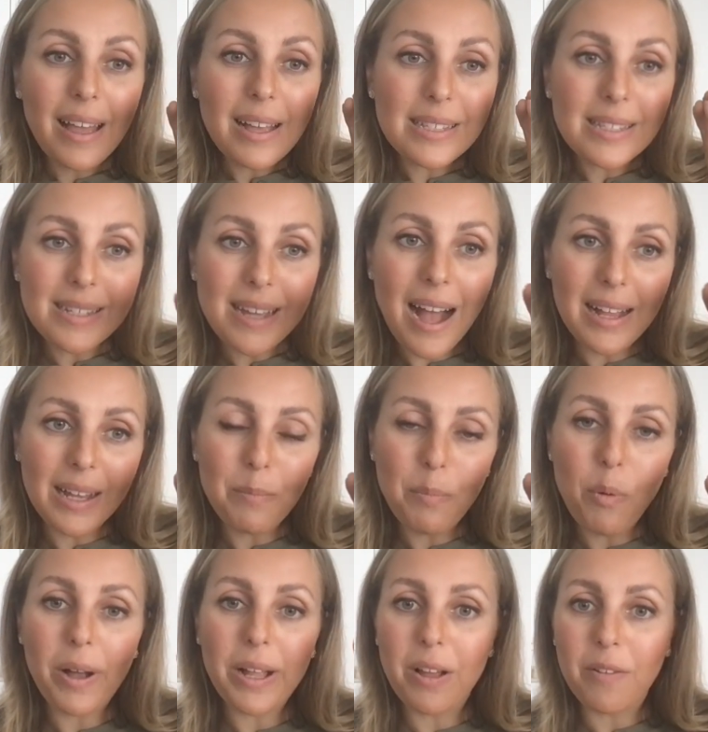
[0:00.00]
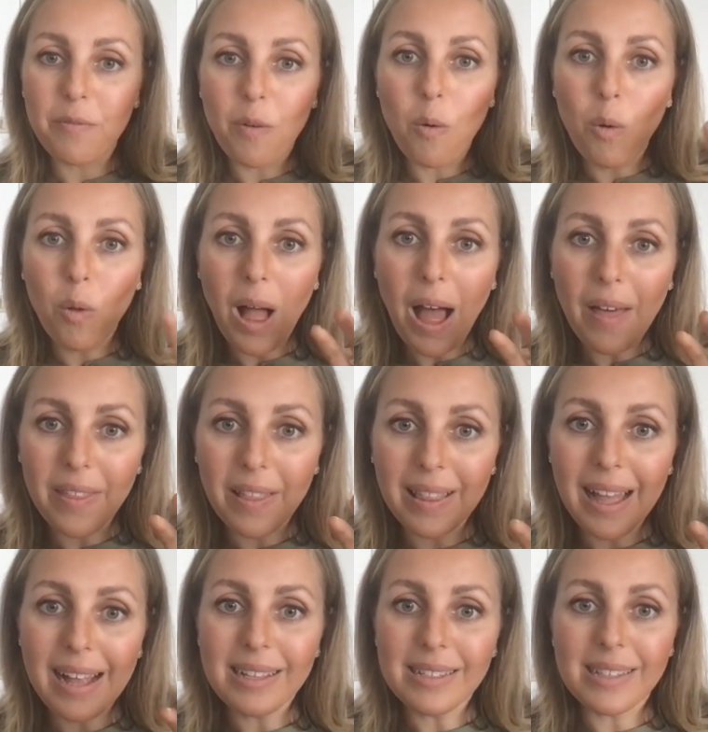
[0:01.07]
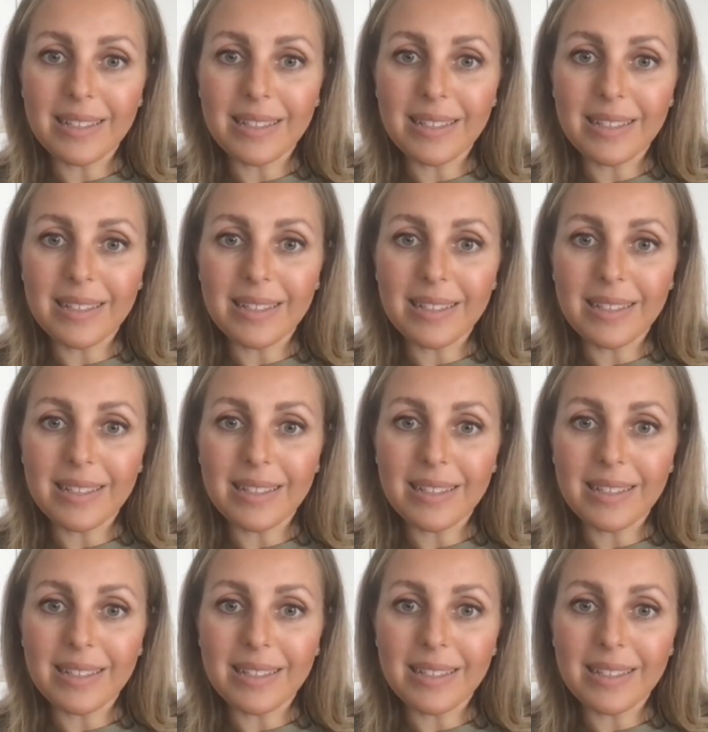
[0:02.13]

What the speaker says: starting point of all other letters.